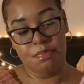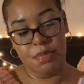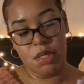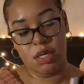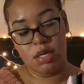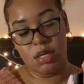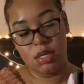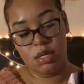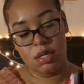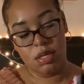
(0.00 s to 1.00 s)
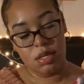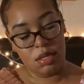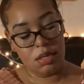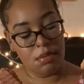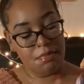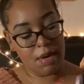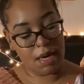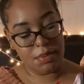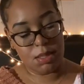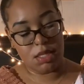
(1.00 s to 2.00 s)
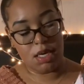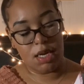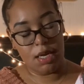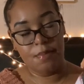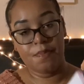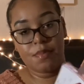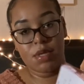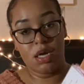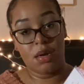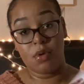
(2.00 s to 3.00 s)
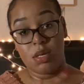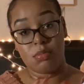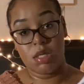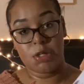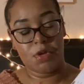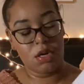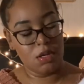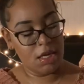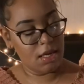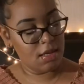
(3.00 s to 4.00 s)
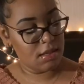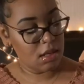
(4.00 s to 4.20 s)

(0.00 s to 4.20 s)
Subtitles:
book, Bible study, and I'm gonna explain all these.